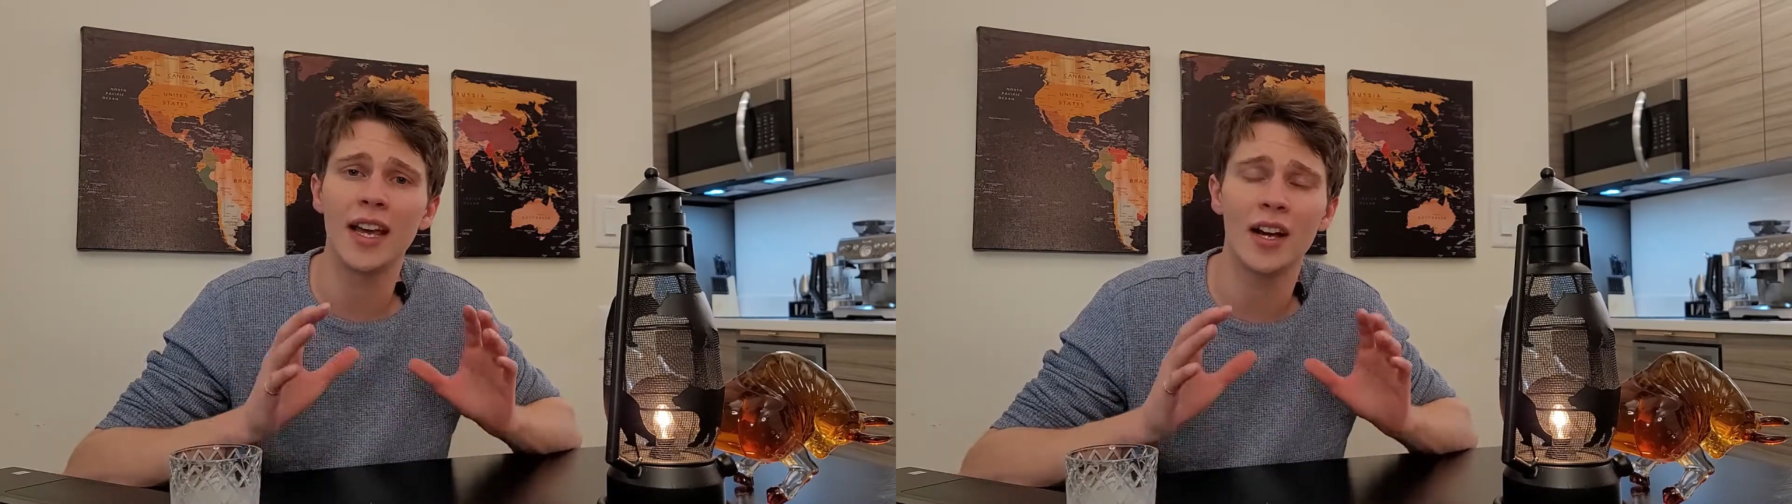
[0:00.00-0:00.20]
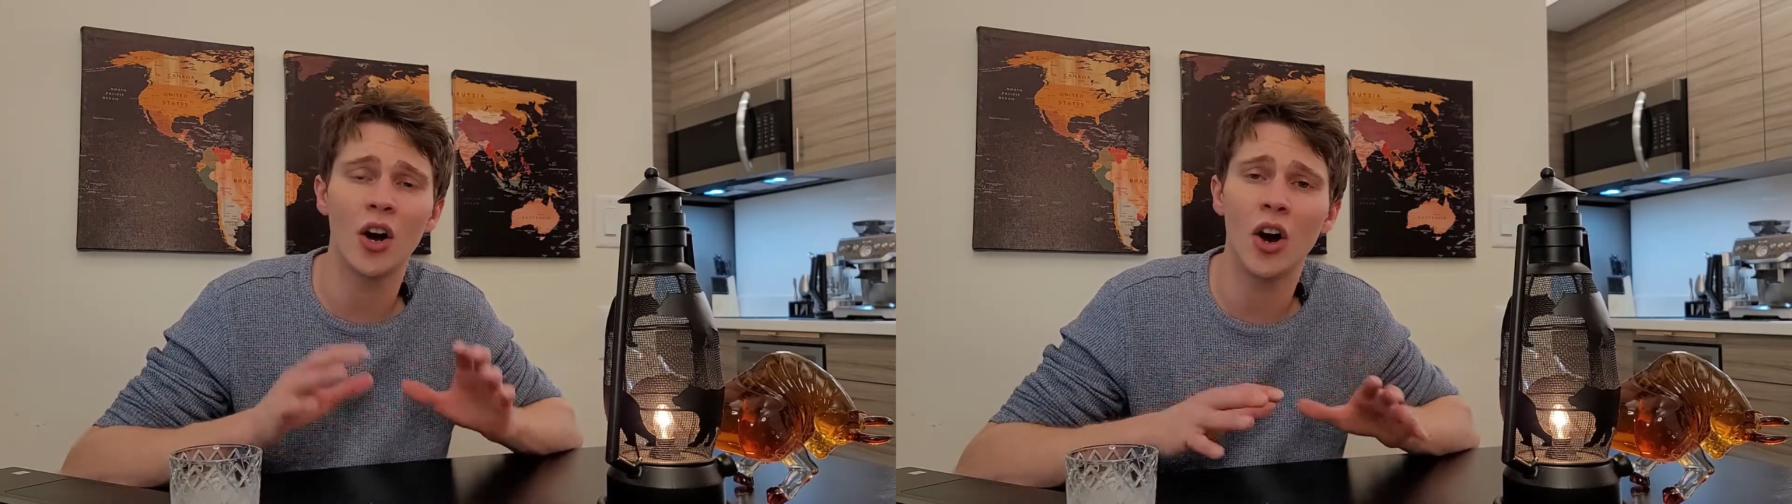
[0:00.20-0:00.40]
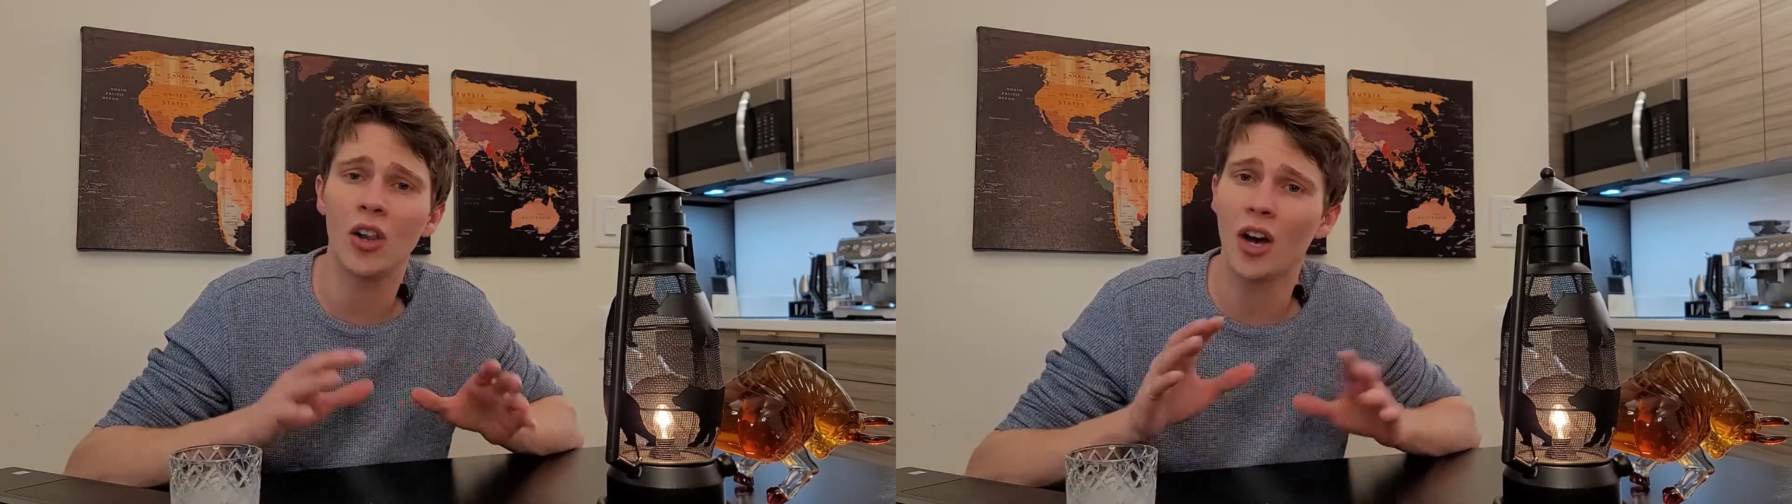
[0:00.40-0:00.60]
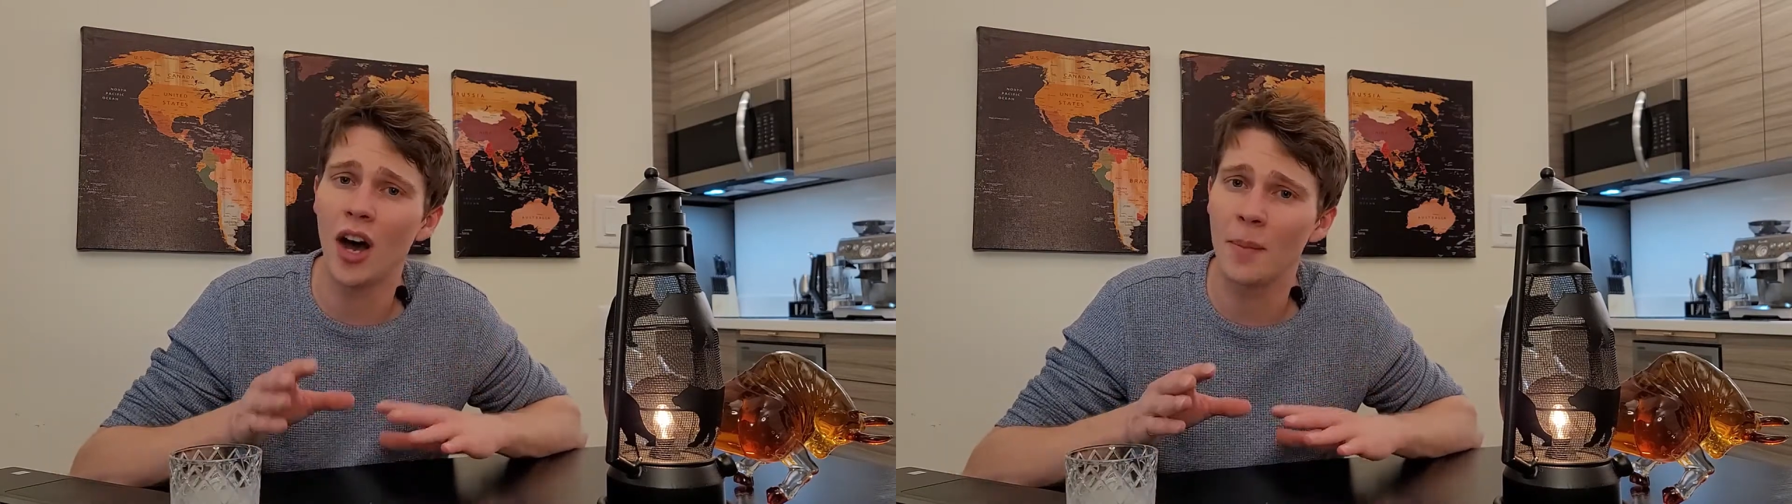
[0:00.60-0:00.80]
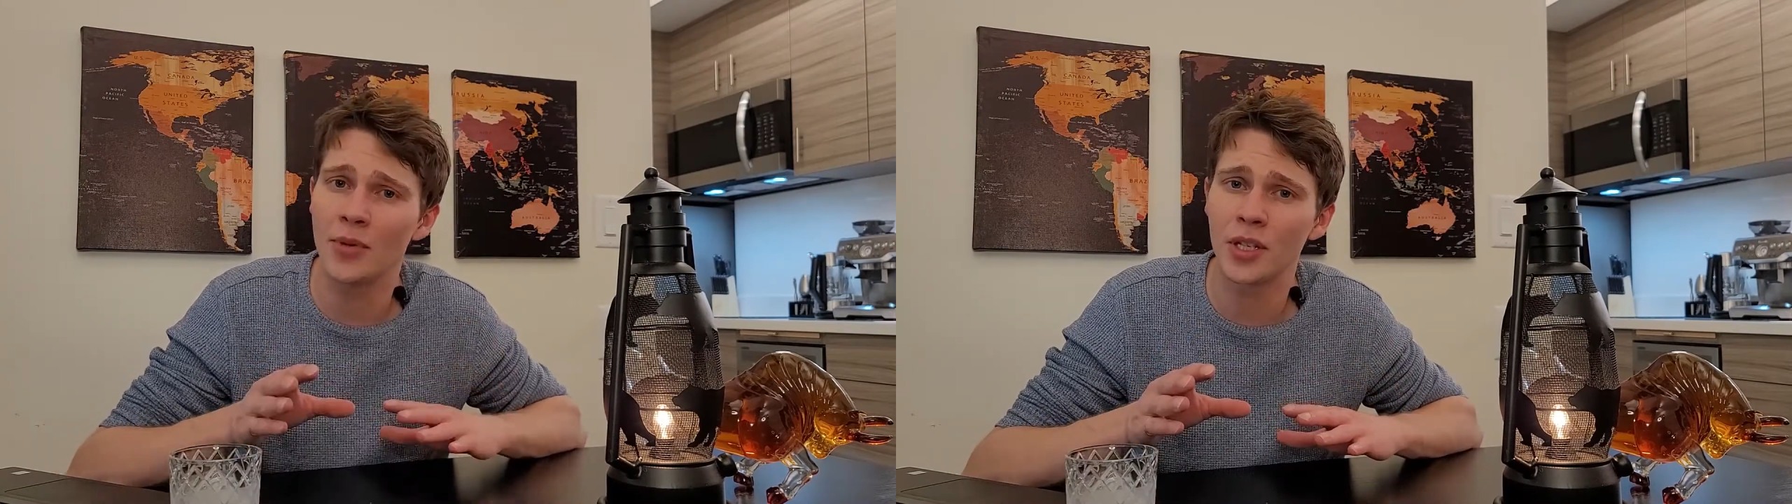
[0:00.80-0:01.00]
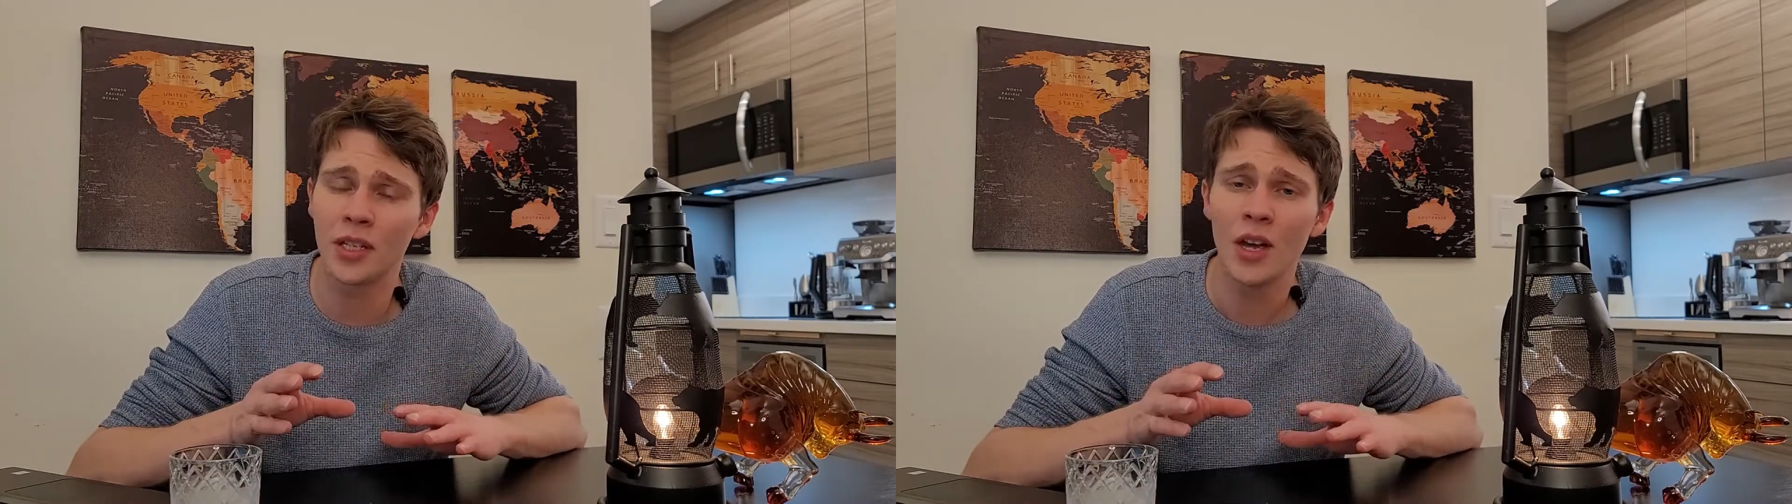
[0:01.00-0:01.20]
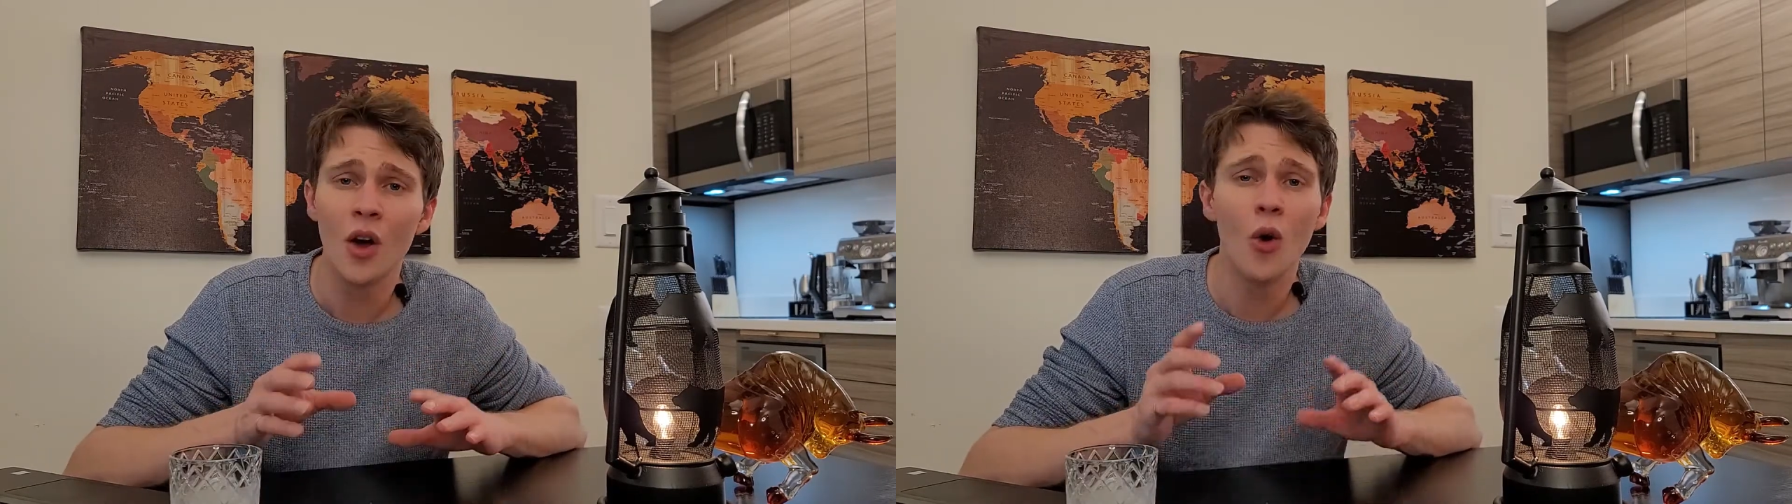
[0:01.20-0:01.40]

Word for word: a call option,